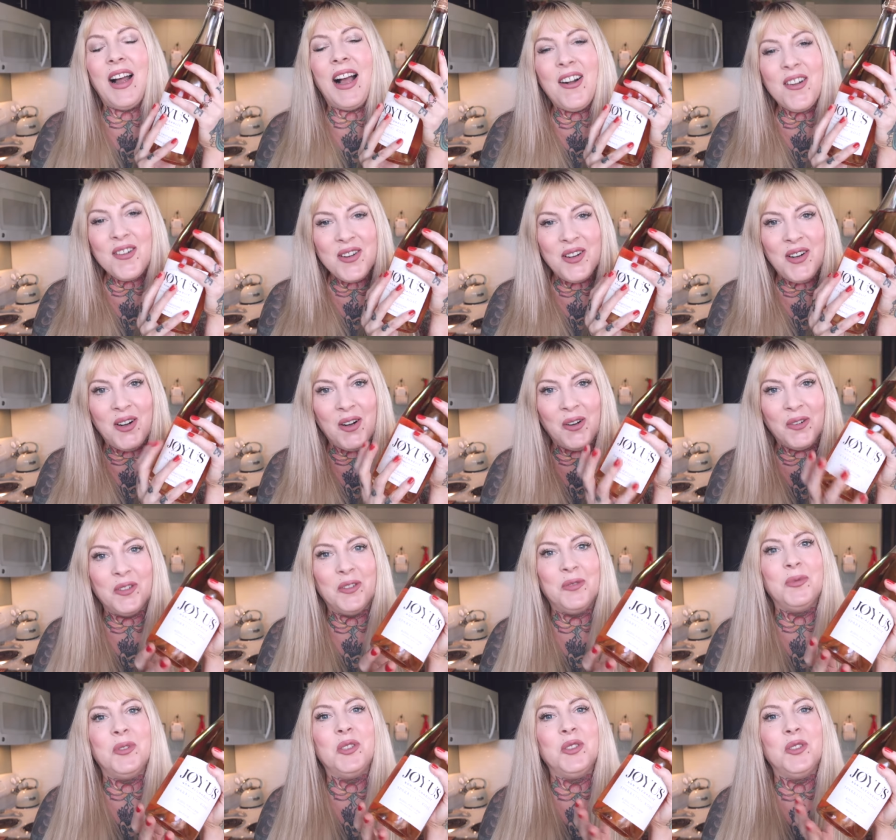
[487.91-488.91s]
alcohol
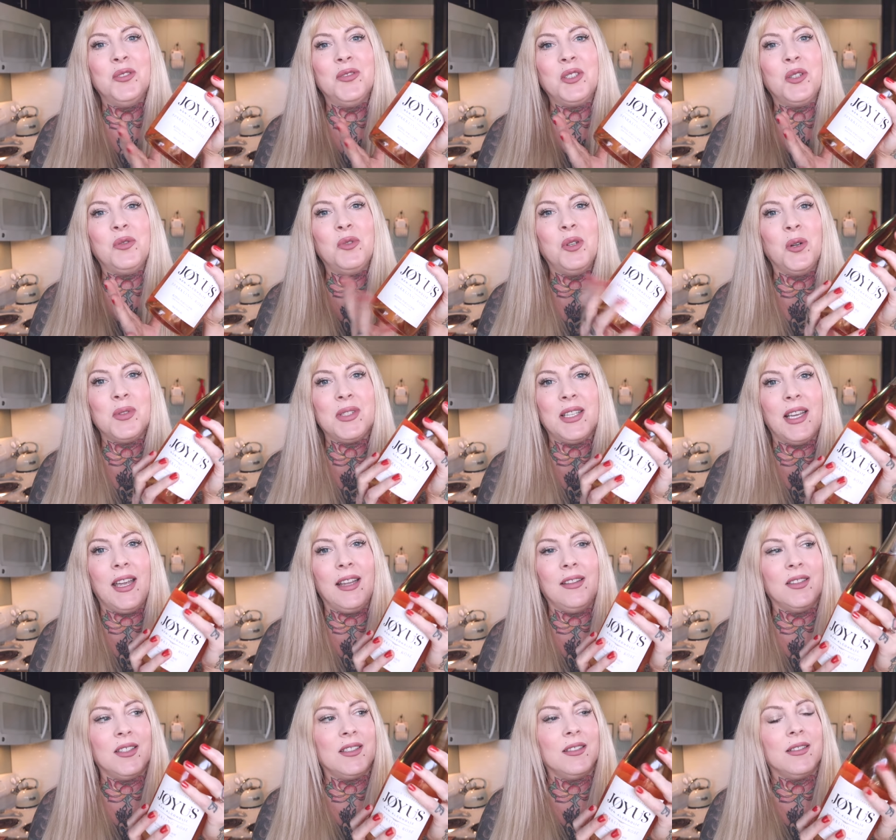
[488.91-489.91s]
removed rosé
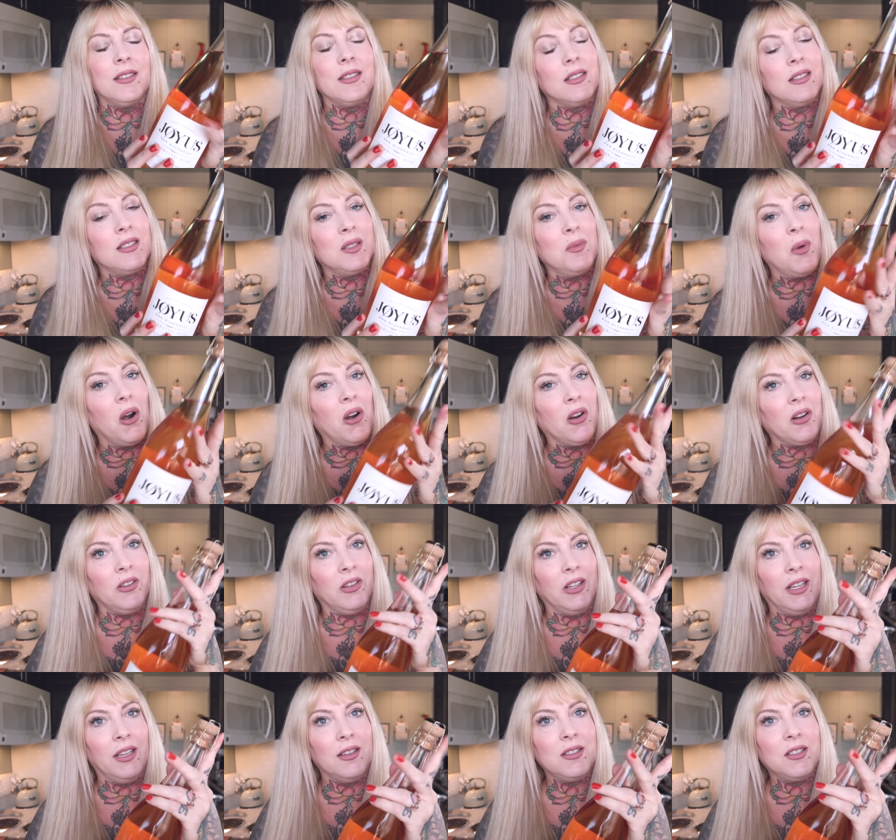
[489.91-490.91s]
and this is the
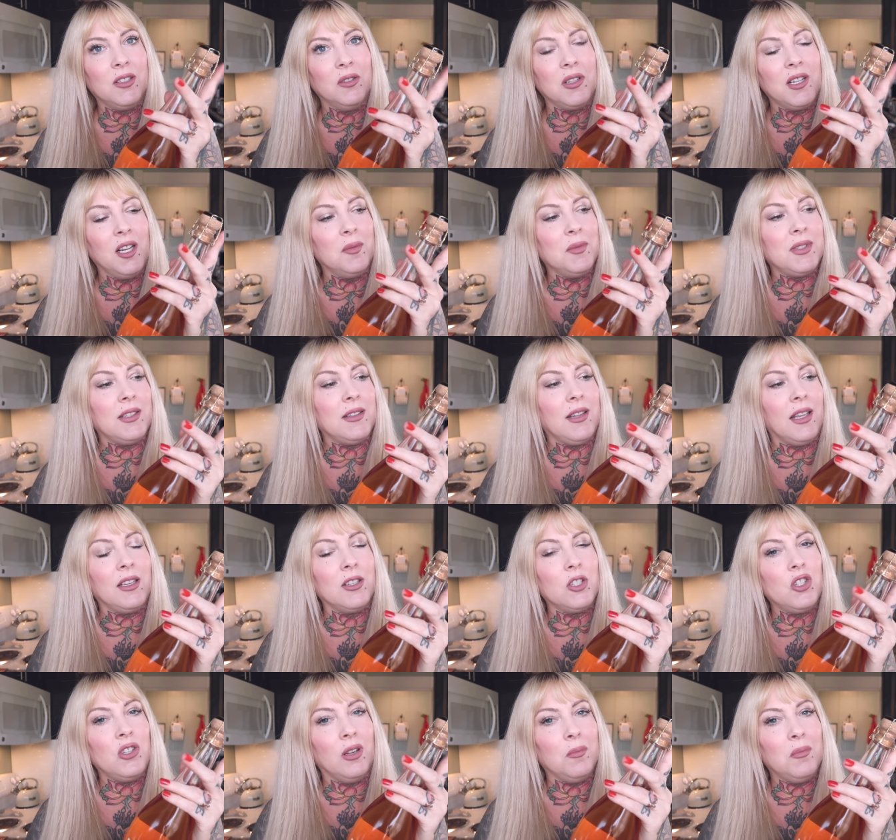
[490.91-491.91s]
sparkling so it comes in like
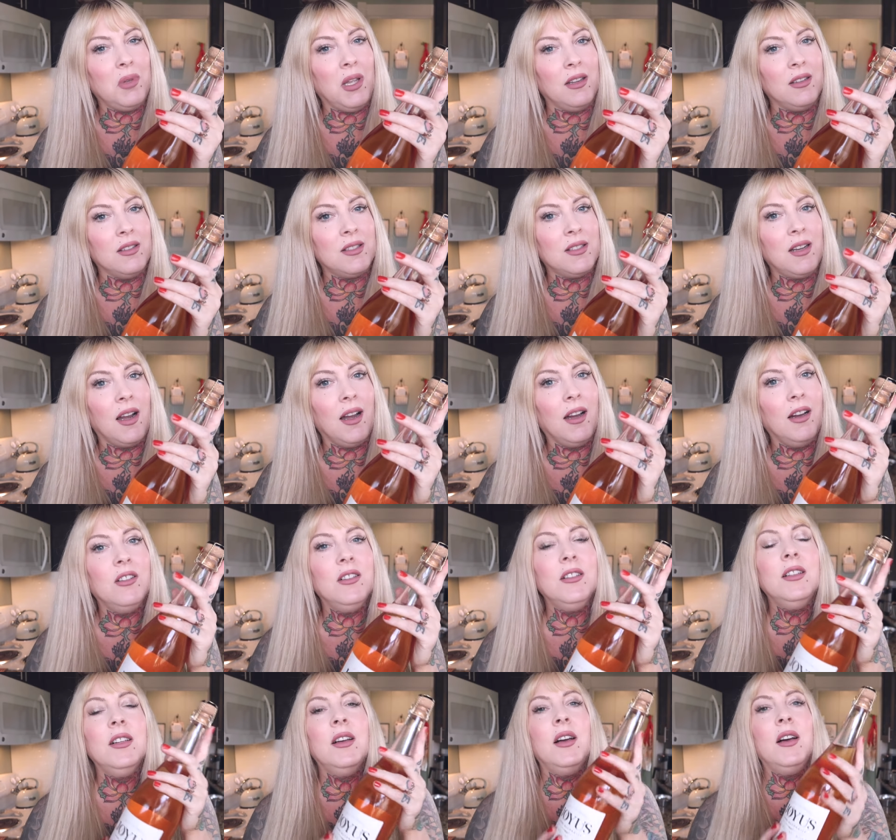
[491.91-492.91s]
a champagne
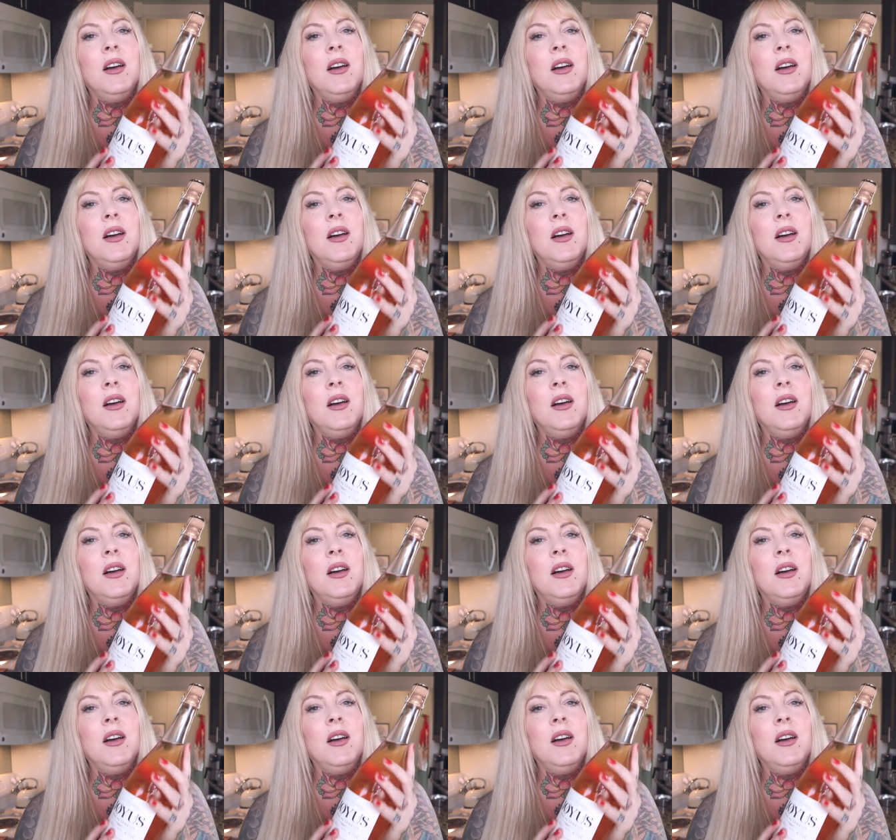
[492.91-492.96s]
style